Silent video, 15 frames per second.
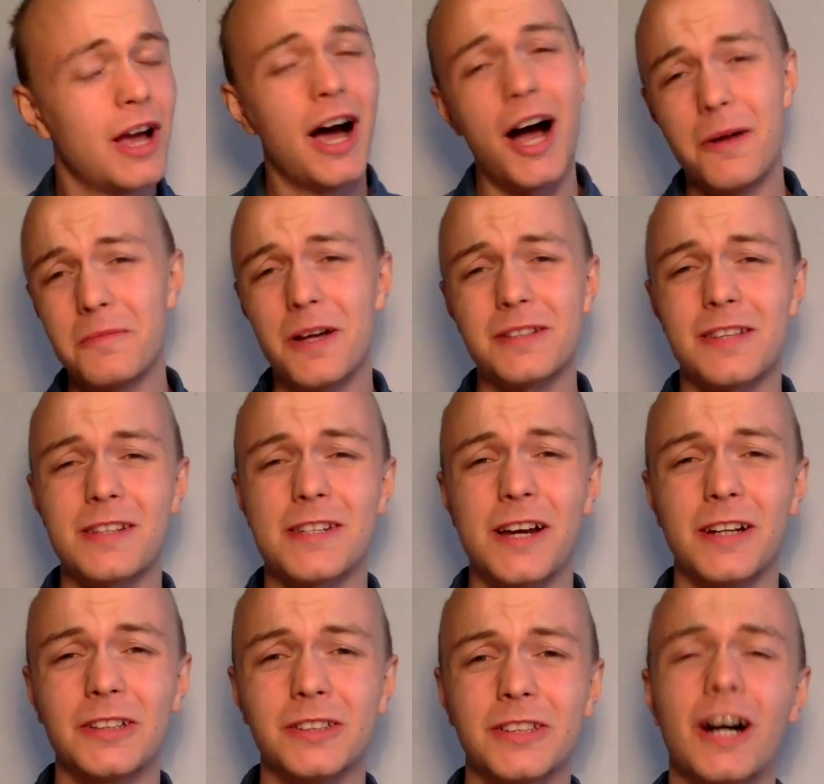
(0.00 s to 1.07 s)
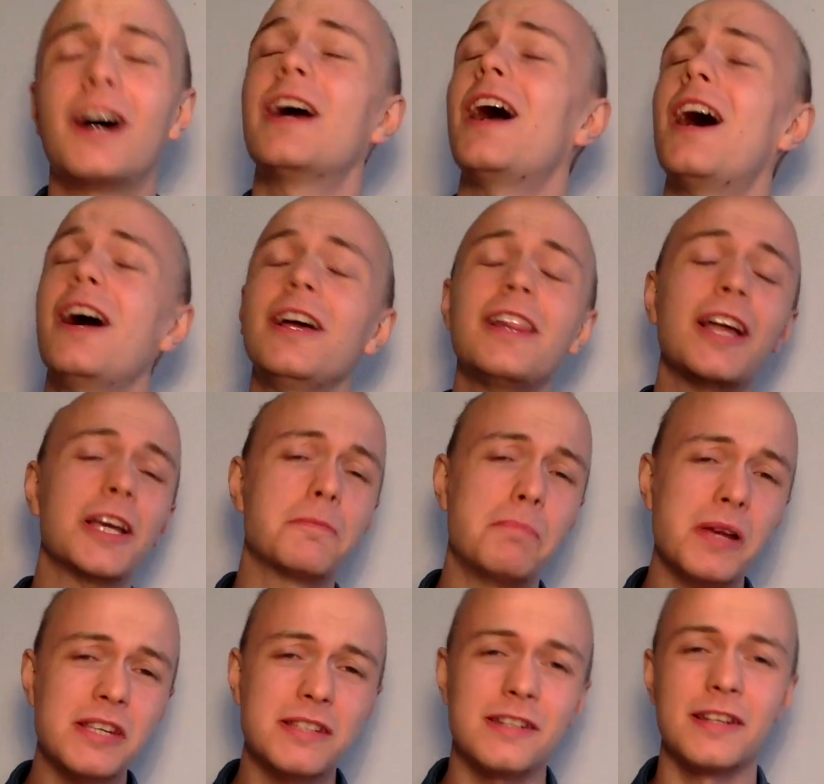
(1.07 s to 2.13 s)
I'm not that kind of guy. I like
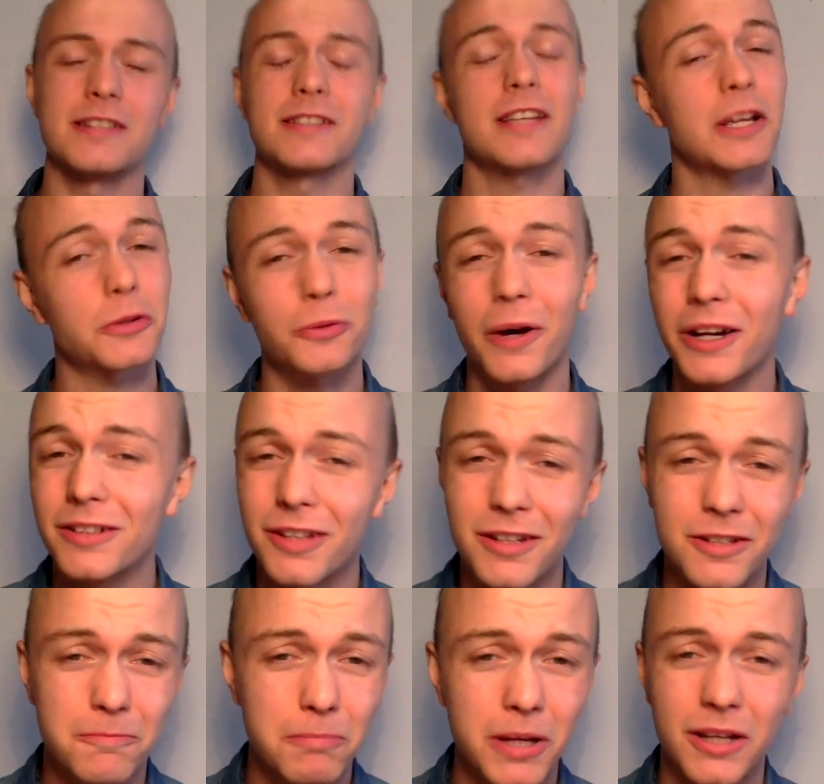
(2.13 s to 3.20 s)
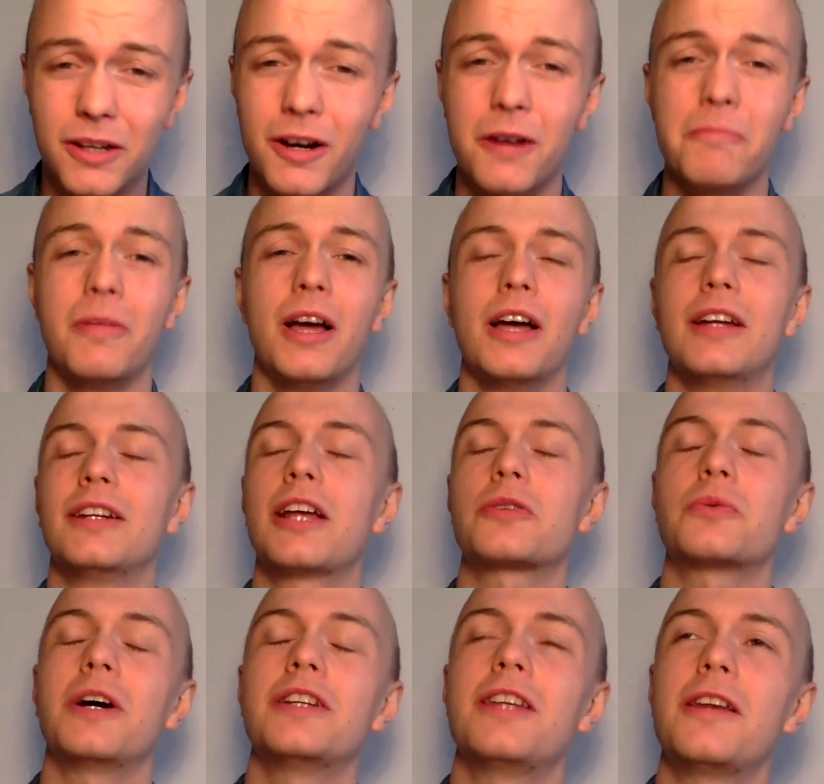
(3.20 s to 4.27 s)
business. That's why I didn't become
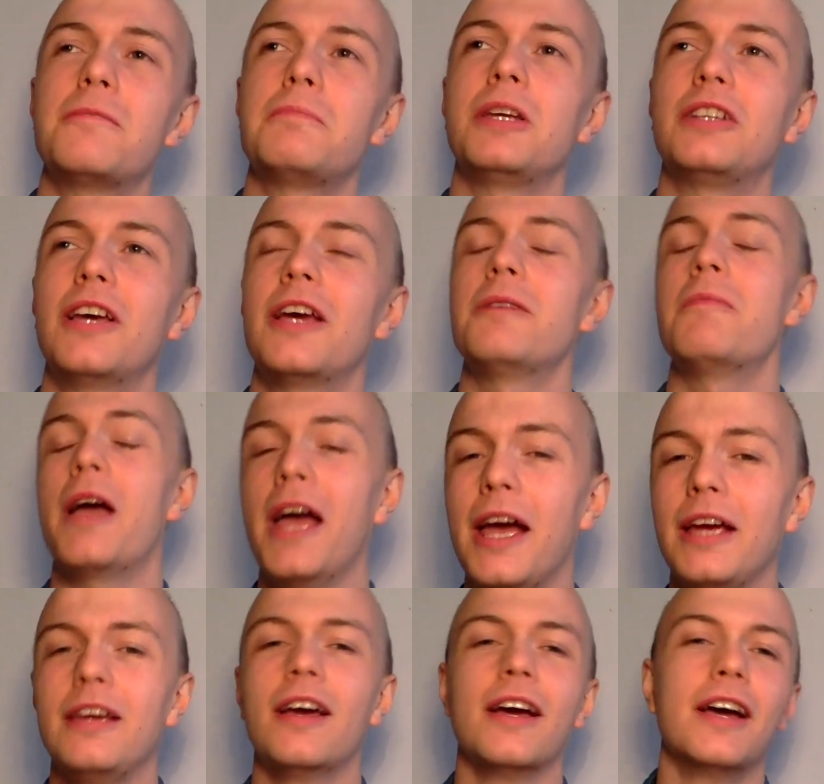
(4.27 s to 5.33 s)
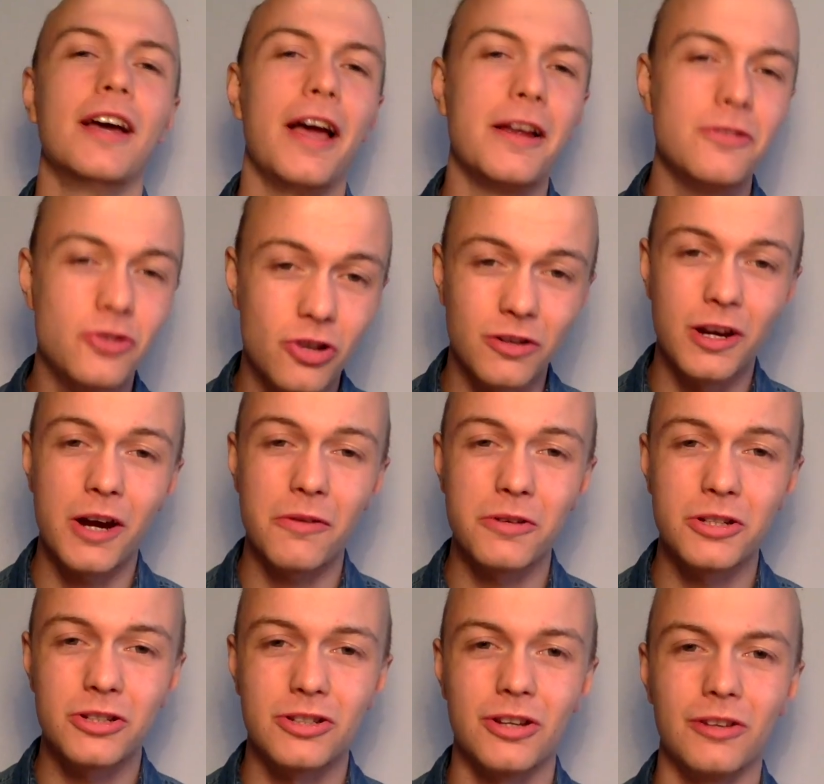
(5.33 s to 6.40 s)
a engineering
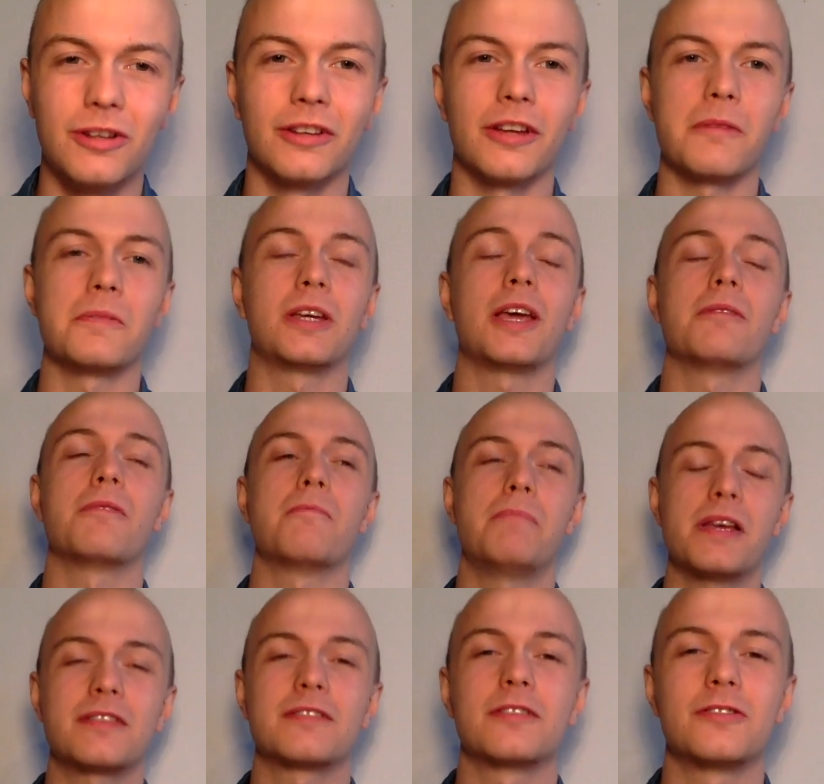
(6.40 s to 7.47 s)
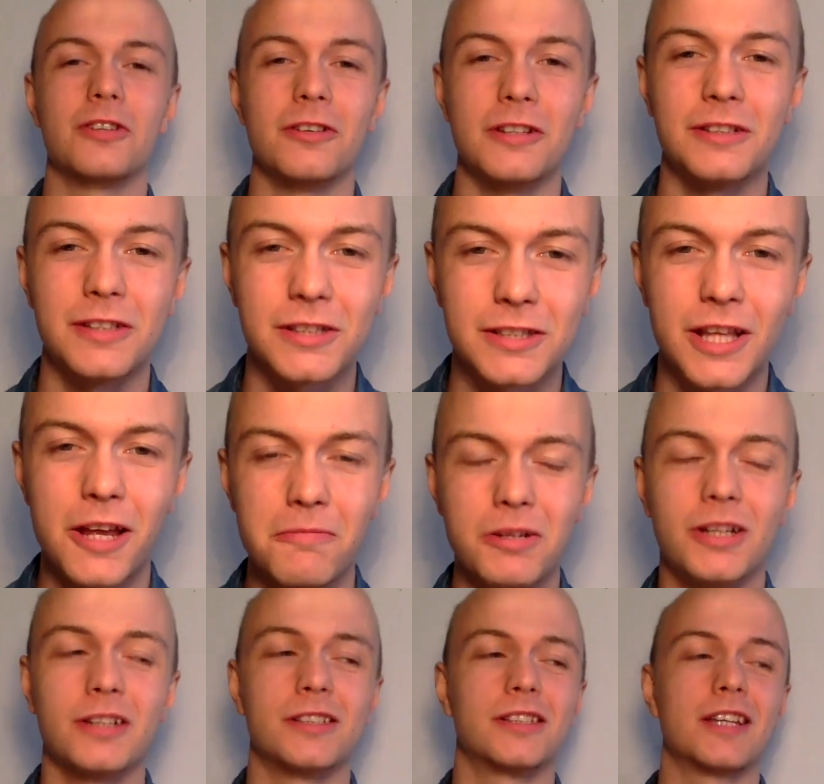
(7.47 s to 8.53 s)
student. I became a business student instead
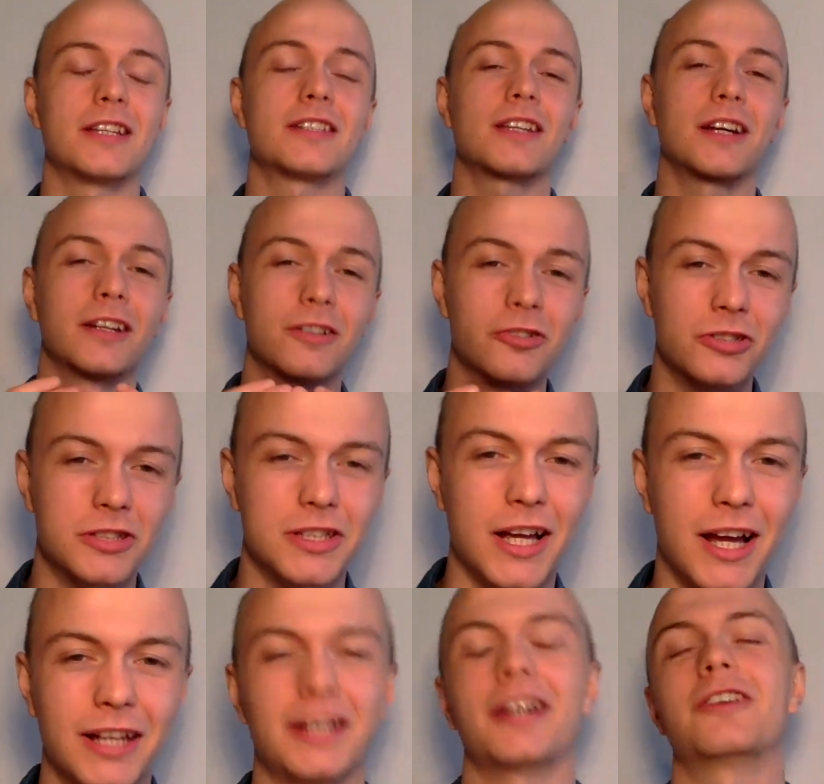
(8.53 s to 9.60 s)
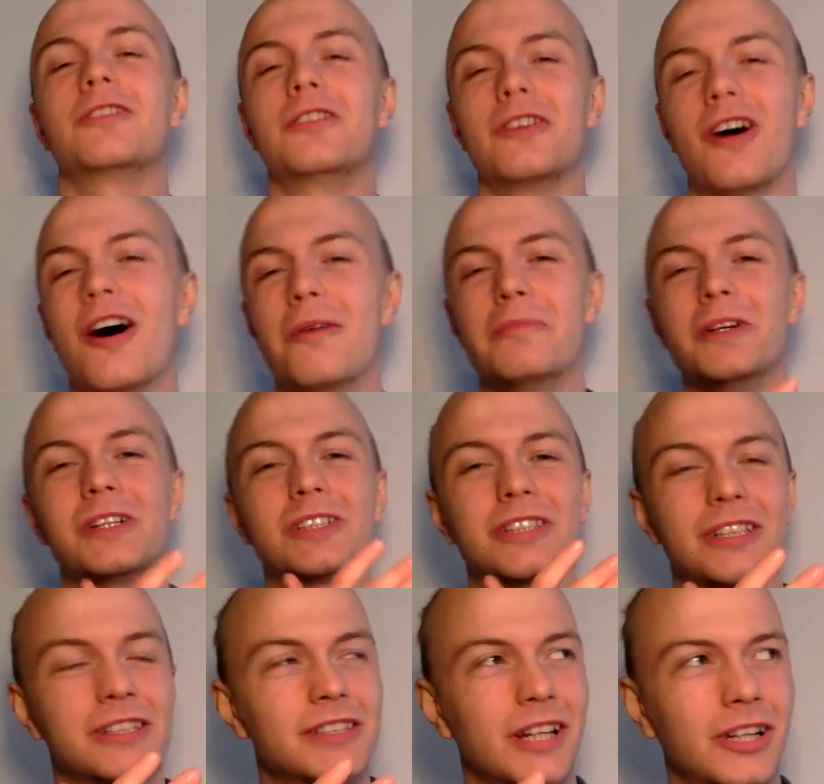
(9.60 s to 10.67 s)
because this I understand, economics
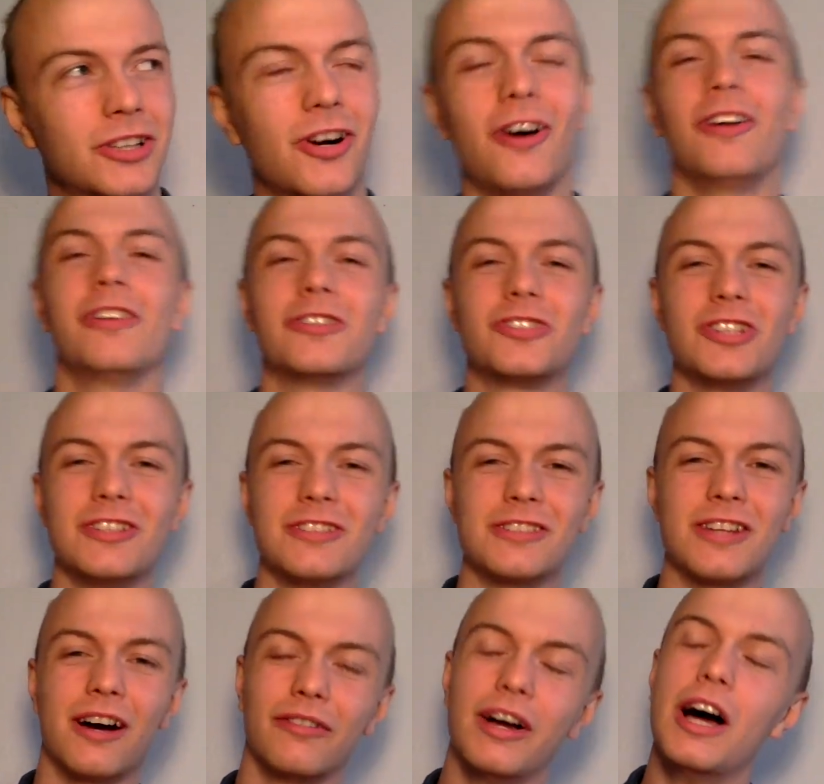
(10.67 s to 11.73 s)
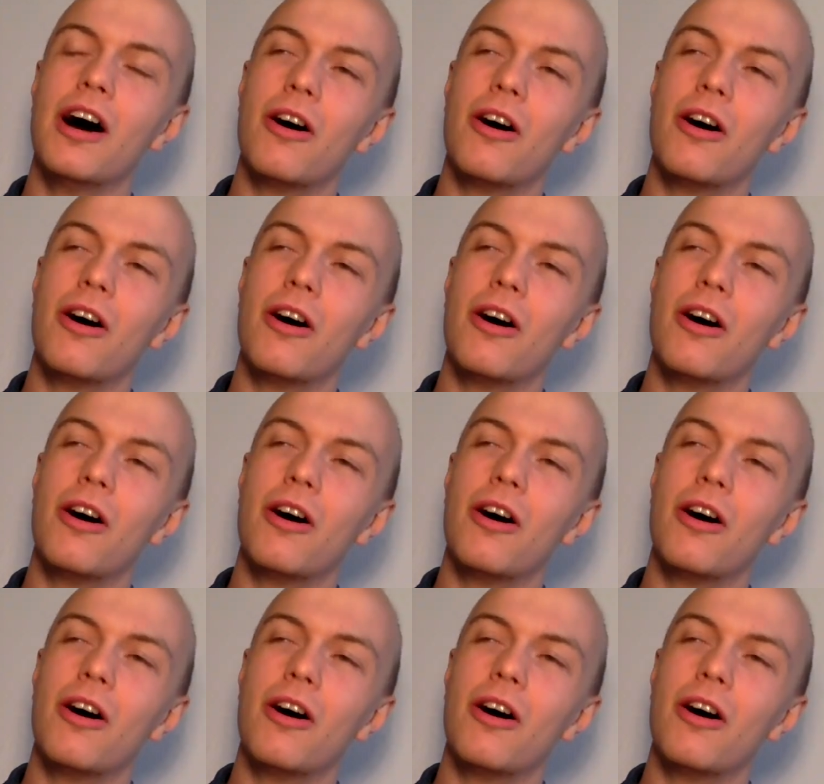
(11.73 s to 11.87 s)
and psychology and stuff.